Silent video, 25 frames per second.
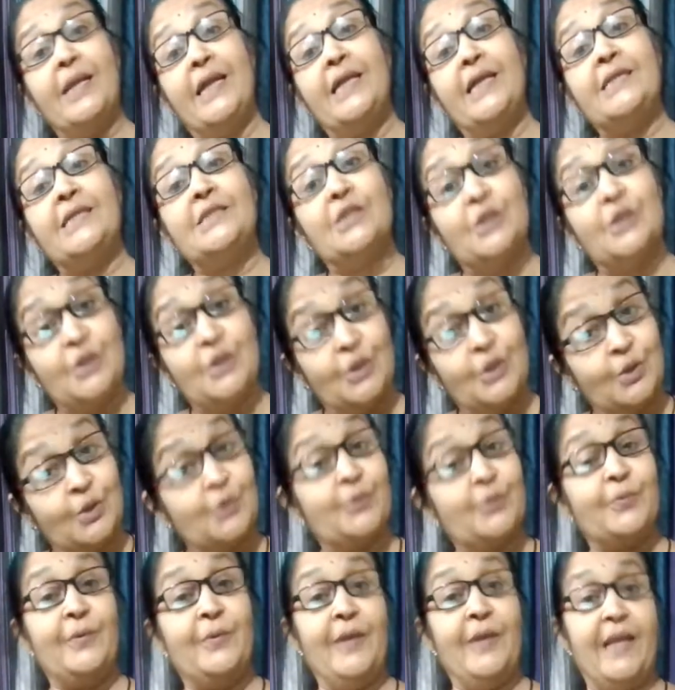its
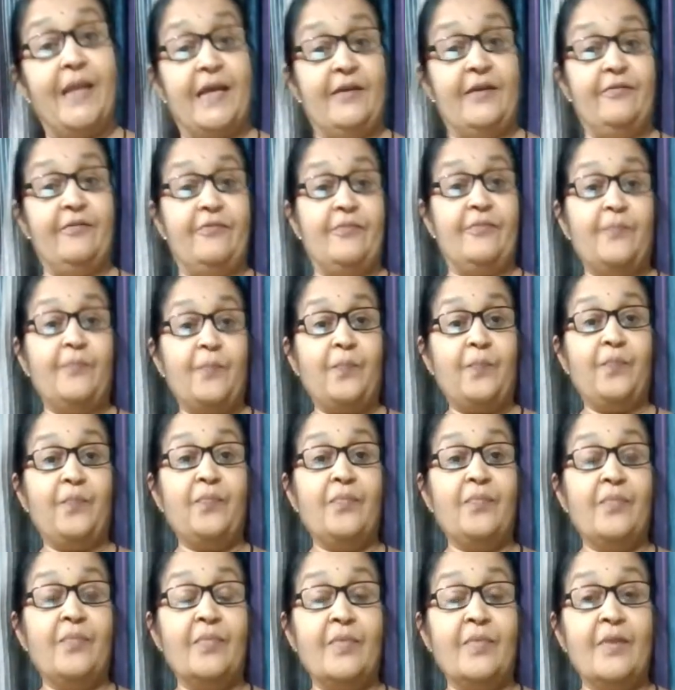useful life,
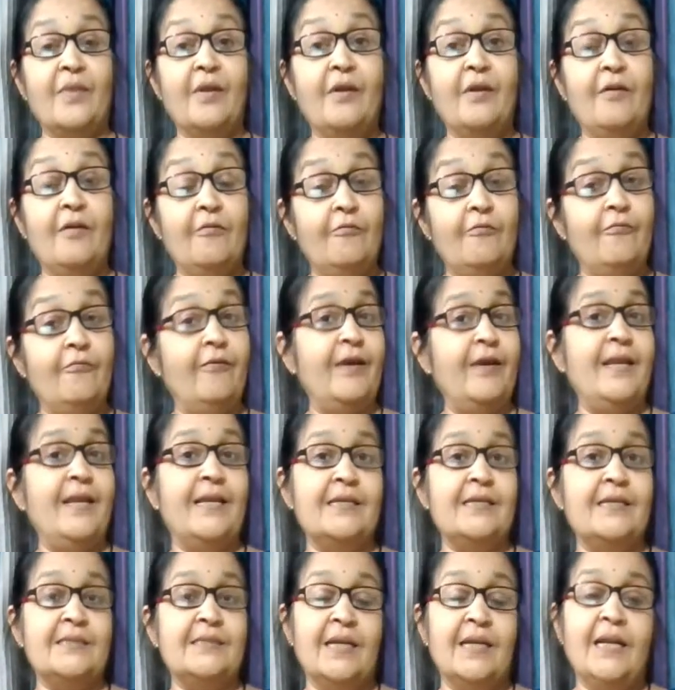
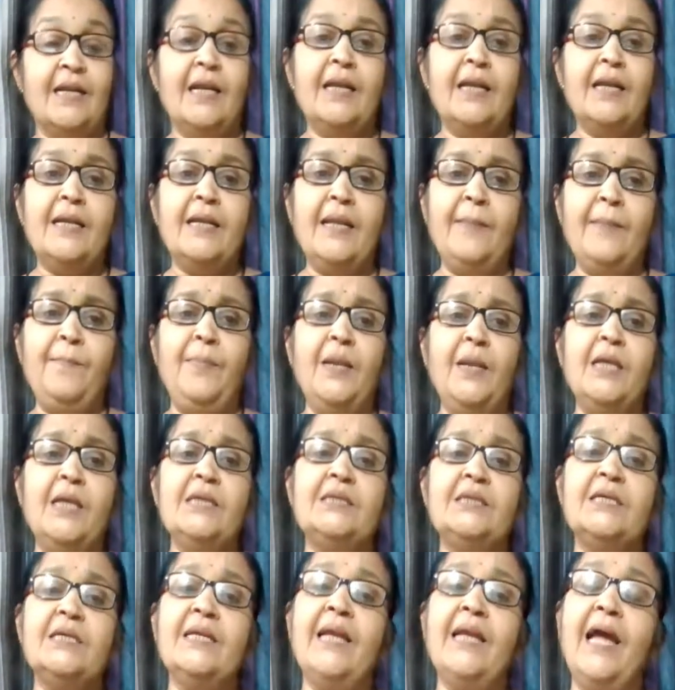whereas
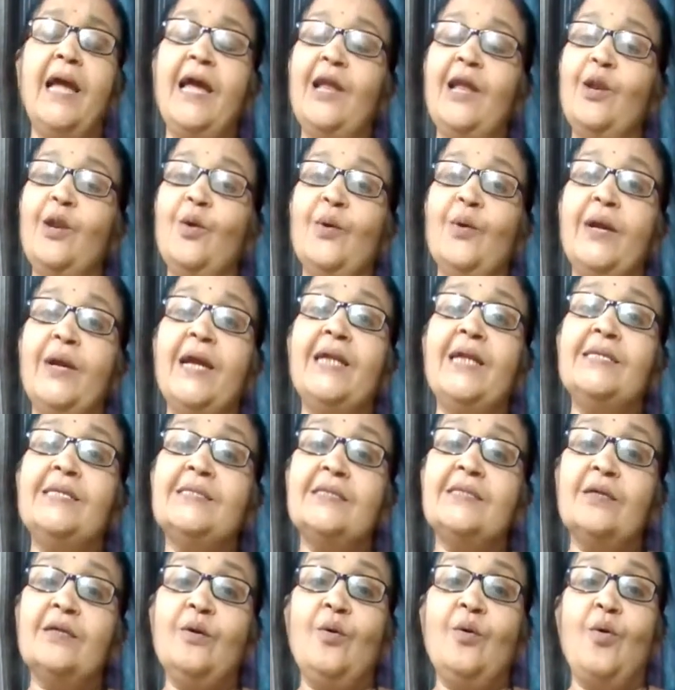depletion allocates
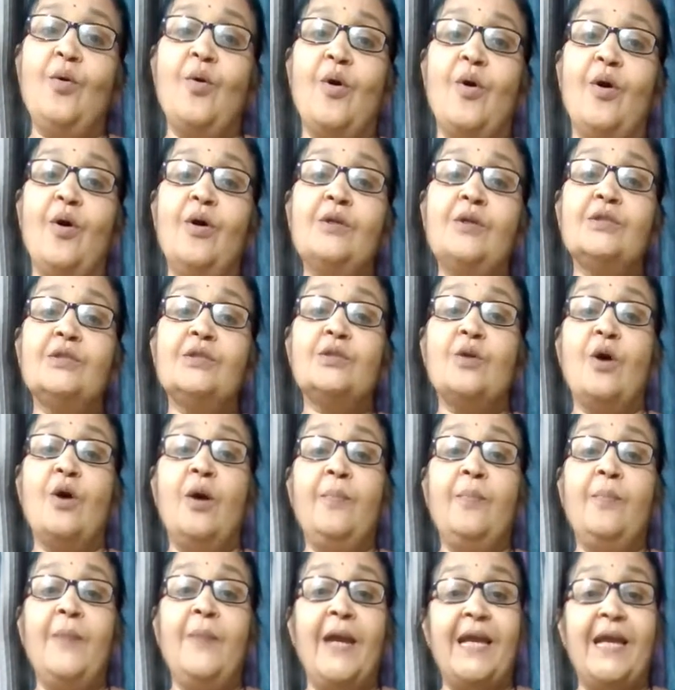the cost
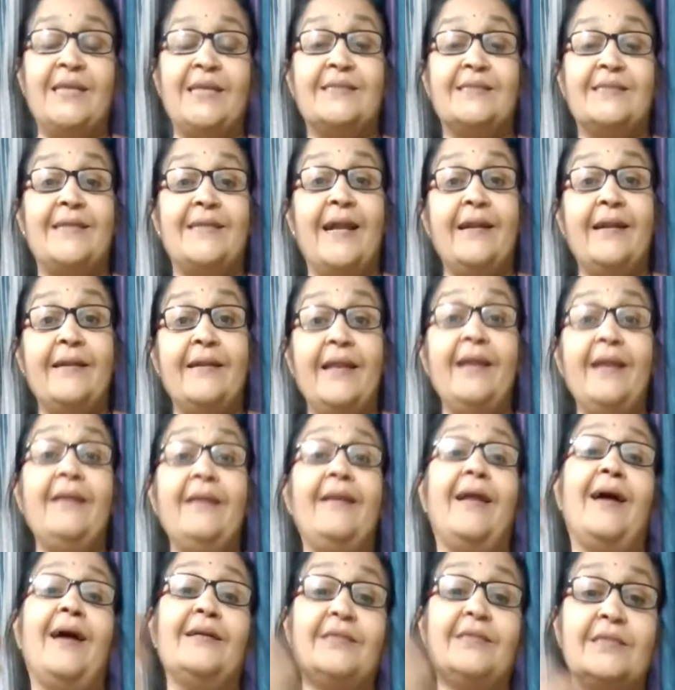of extracting
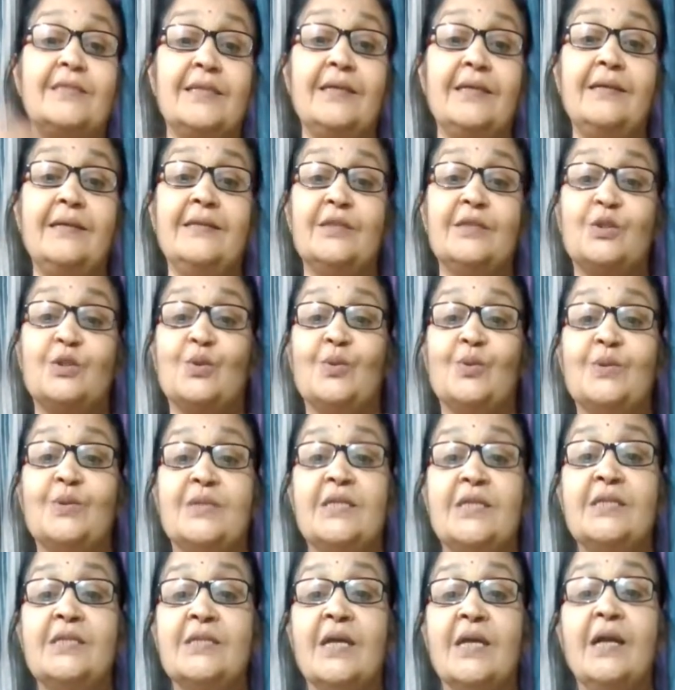natural
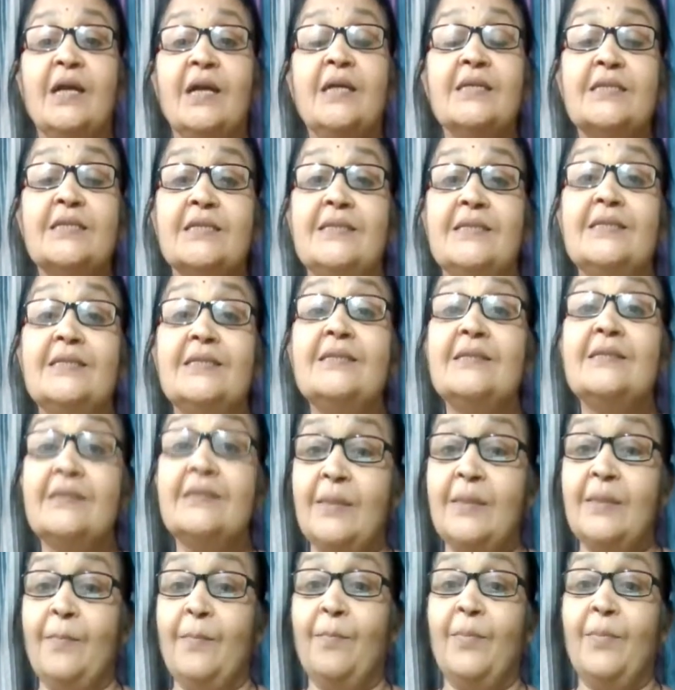resources such as
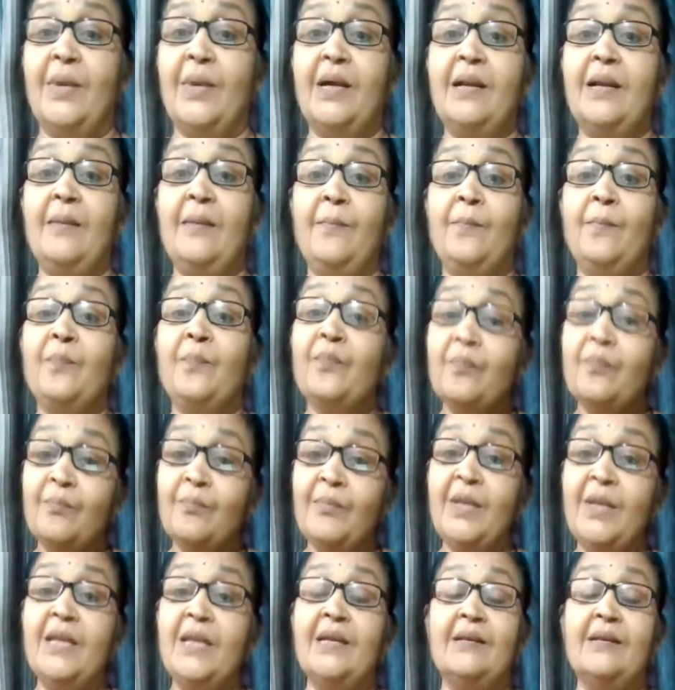timber,
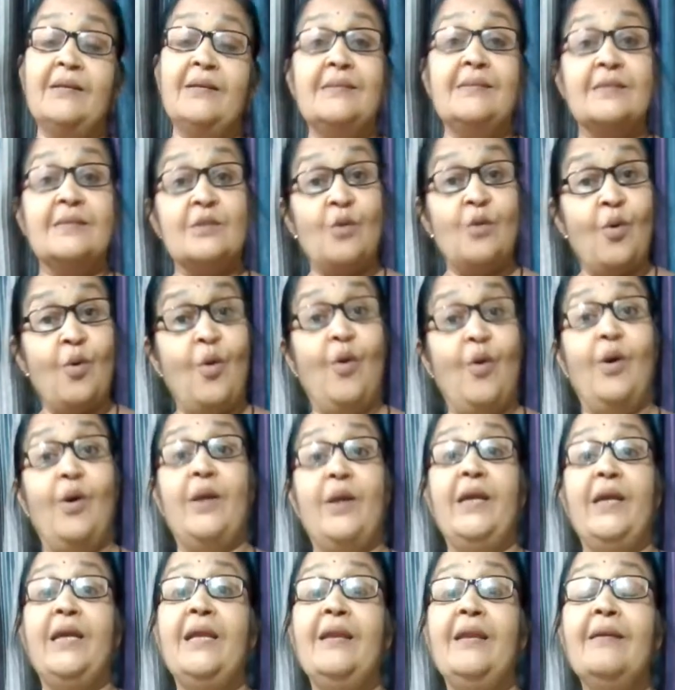minerals,
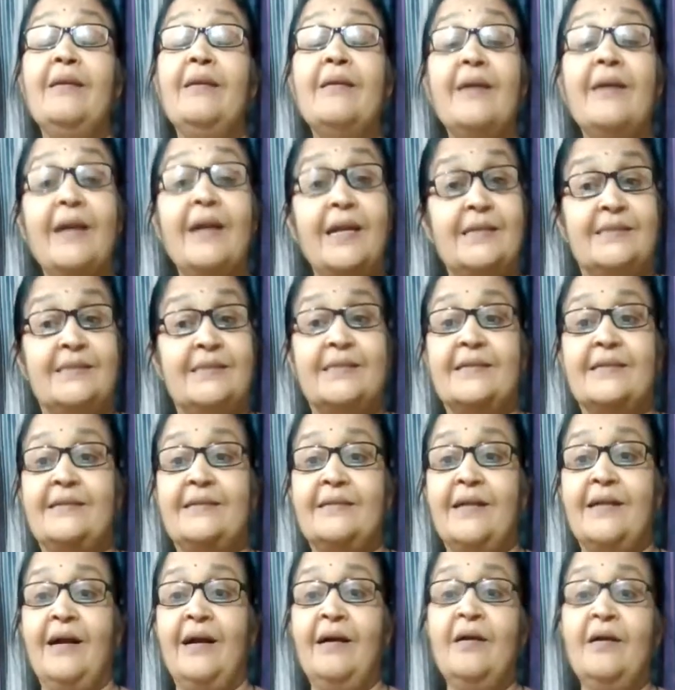oil,
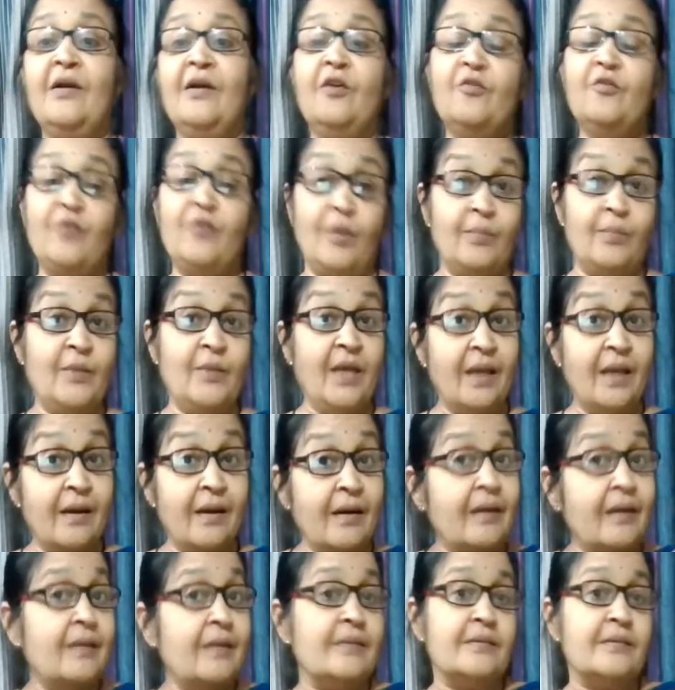etc. from the
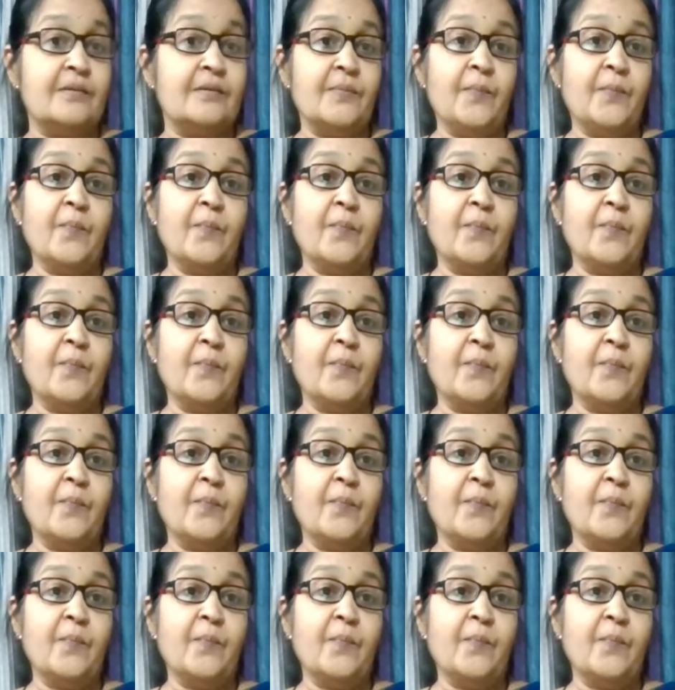earth.